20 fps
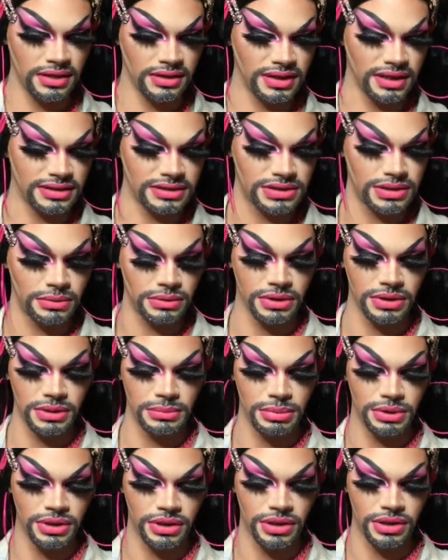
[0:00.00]
Okay, so we're gonna
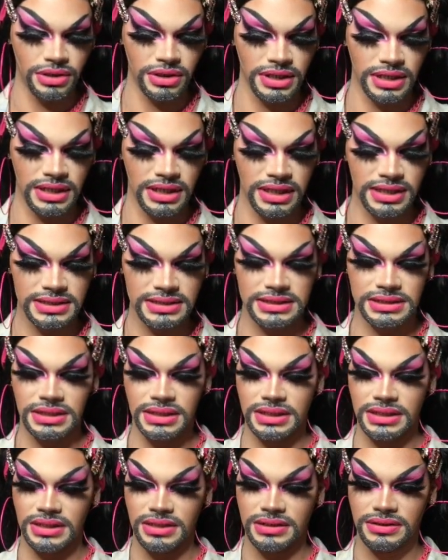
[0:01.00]
put her in a
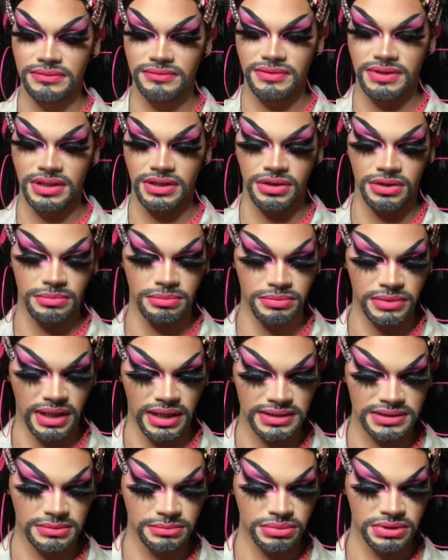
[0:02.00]
sleeve, get her
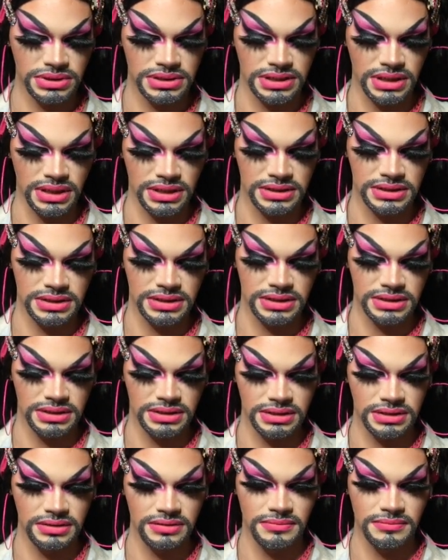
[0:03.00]
nice and
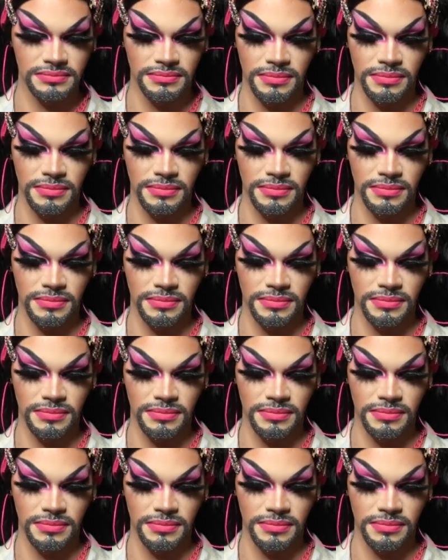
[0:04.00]
protected.